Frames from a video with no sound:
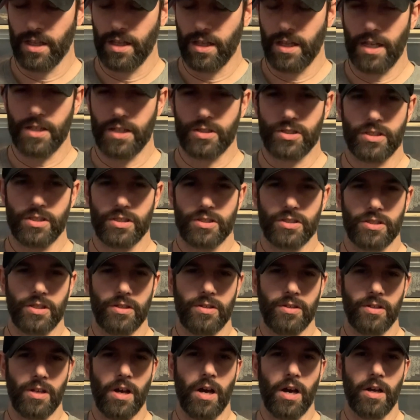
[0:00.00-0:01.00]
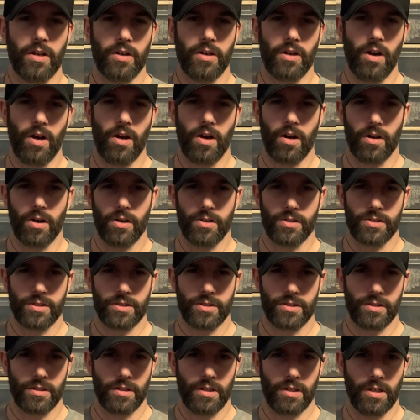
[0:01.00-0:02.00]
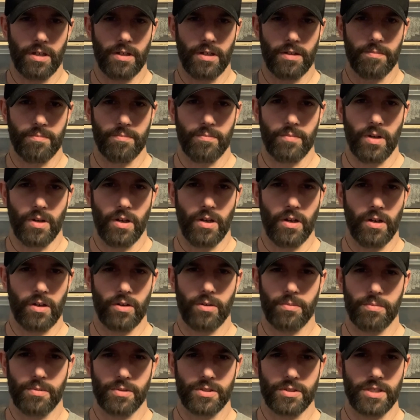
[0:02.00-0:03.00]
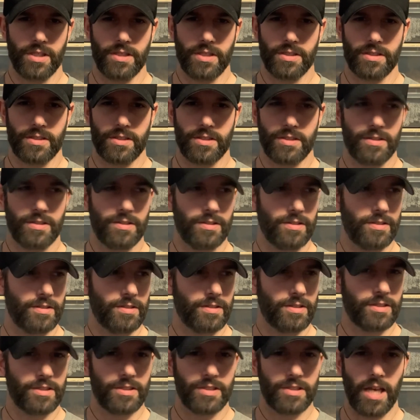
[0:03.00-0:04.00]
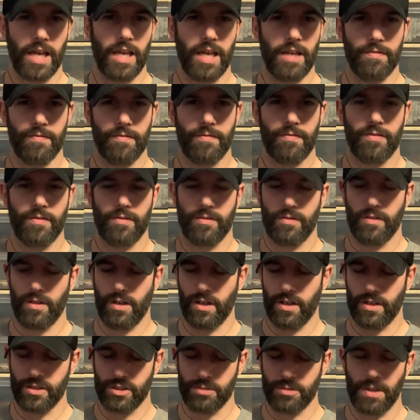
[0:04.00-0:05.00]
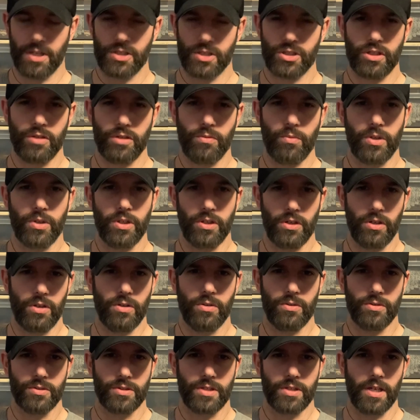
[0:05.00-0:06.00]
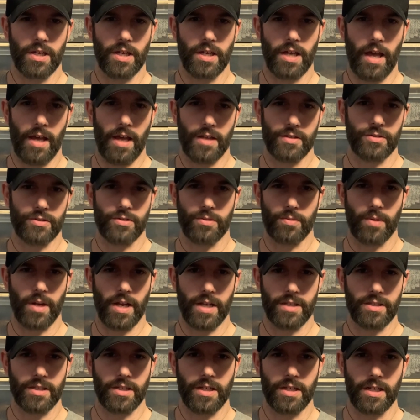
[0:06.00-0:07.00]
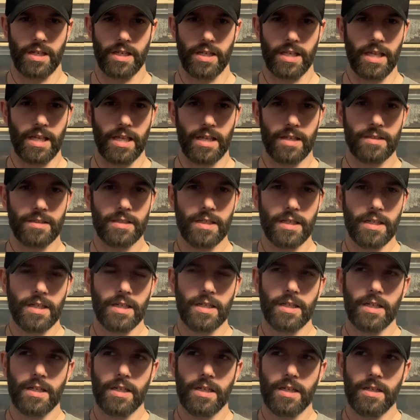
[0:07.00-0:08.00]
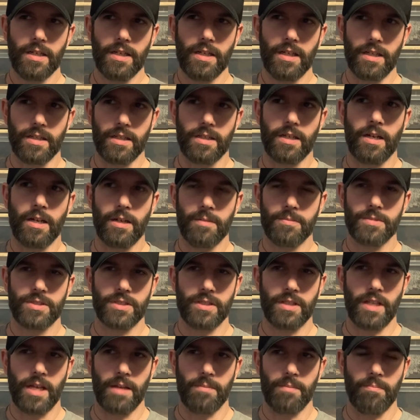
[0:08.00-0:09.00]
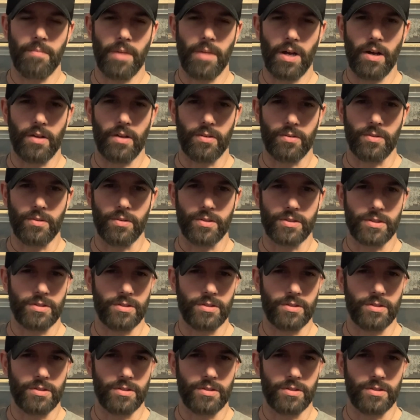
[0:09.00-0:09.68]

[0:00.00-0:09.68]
it's just a non-harsh, 100% safe, especially when used as directed. And again, it comes in that bottle. It's